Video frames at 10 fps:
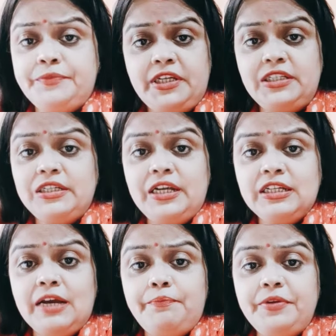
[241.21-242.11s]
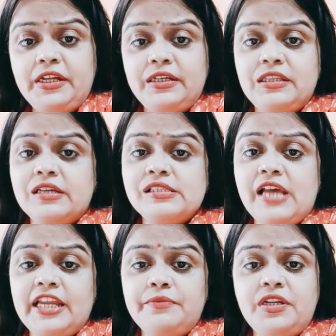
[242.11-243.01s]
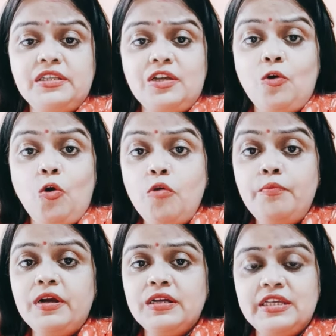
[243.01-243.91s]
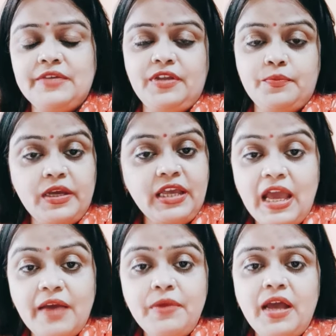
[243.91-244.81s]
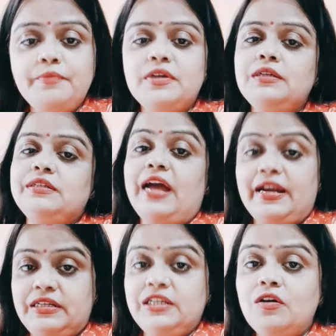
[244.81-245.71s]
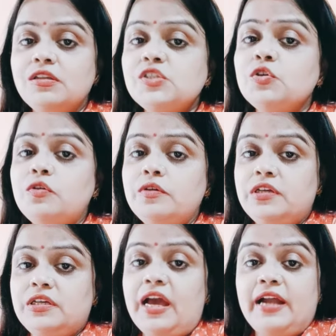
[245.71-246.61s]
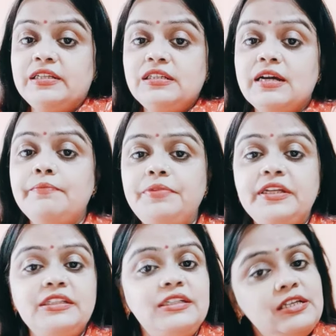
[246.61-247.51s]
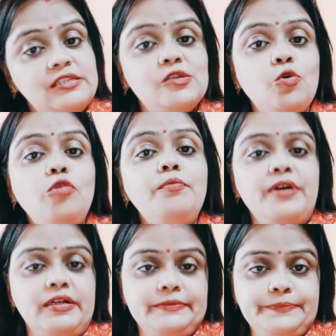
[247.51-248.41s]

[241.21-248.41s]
he didn't complete the assignment, the homework given by M. Hamel. That day also, he hadn't completed his homework.